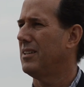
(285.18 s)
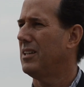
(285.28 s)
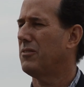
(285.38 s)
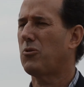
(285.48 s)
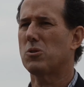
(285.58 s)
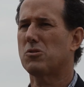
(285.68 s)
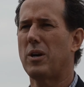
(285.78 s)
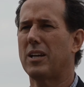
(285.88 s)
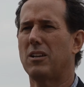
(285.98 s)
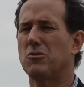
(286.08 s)
And of course,
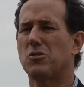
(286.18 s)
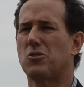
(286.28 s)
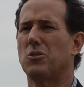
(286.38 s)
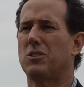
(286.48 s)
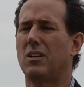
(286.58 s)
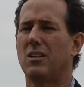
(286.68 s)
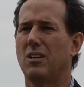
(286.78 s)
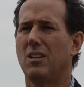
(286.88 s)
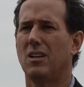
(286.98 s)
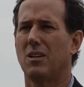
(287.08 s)
Reagan understood that
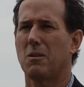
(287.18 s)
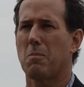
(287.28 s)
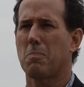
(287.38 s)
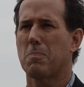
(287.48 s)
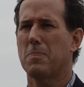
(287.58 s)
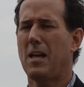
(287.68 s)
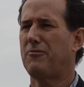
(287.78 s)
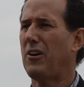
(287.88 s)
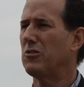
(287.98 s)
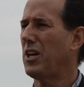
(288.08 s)
that
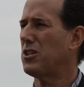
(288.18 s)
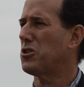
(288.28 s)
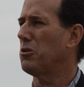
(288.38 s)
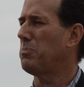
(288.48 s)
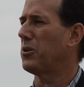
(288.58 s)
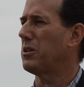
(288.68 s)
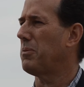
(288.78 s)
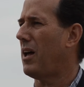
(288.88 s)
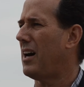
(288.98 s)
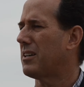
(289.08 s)
foundational building
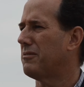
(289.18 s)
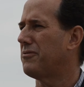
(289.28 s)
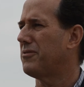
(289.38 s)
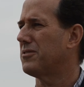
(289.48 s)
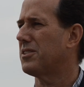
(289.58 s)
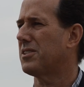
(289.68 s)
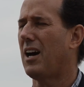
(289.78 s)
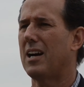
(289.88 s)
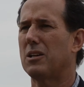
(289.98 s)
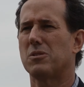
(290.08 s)
block of
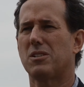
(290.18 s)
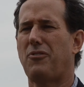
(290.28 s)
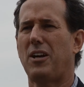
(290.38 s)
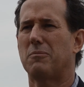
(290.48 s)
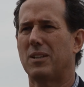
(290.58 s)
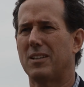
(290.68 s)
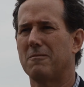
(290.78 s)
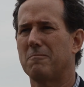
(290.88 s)
society was the family.